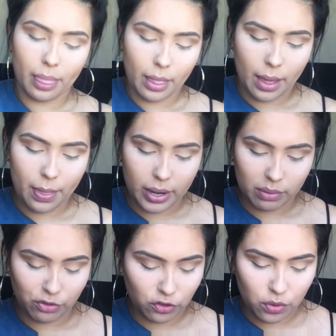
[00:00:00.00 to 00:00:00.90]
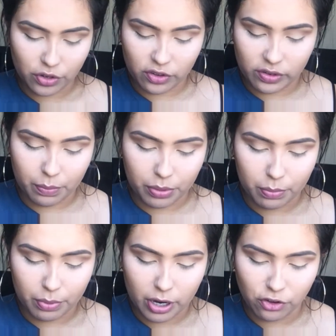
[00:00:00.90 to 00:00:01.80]
And then I'm just going to dip the
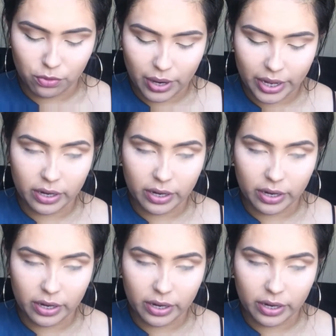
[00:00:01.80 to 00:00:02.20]
brush right